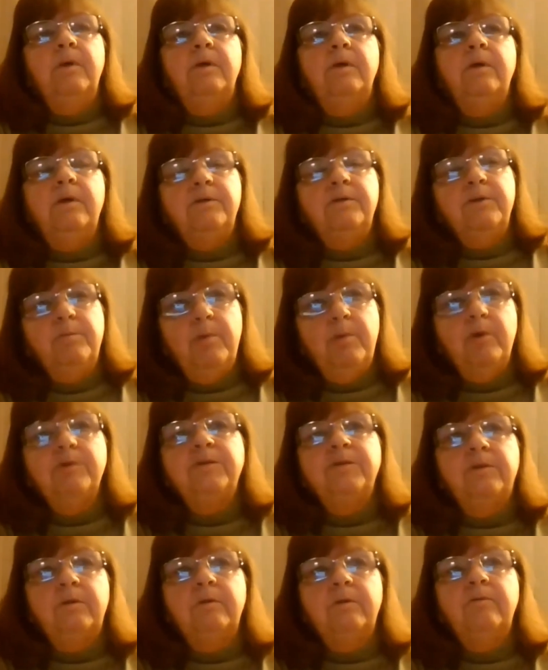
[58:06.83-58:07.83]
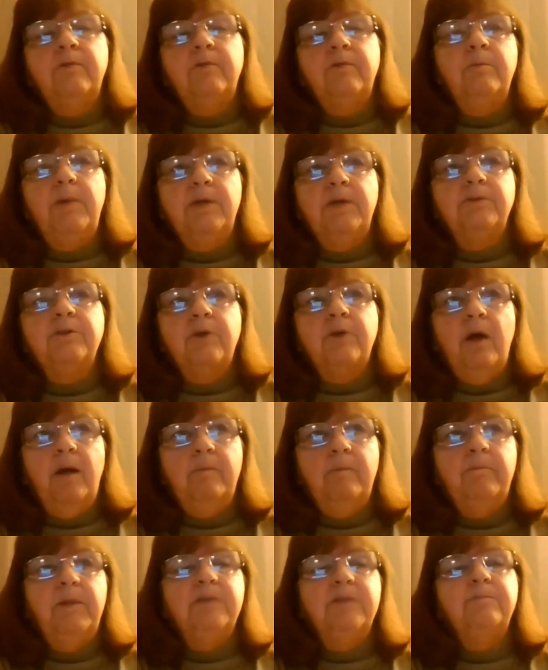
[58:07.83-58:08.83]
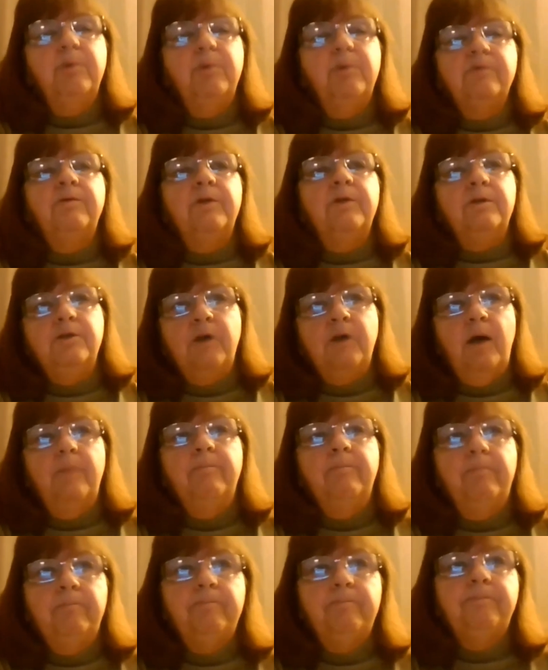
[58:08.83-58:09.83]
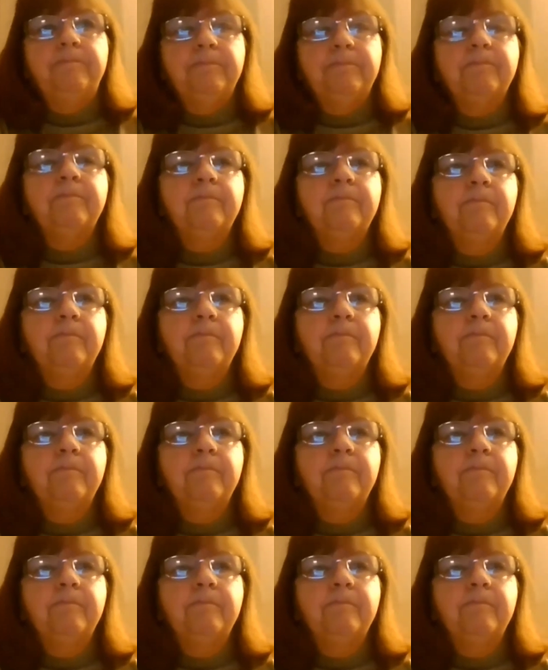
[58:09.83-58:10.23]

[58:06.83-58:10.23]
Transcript: is the person for the best person for the job. That is a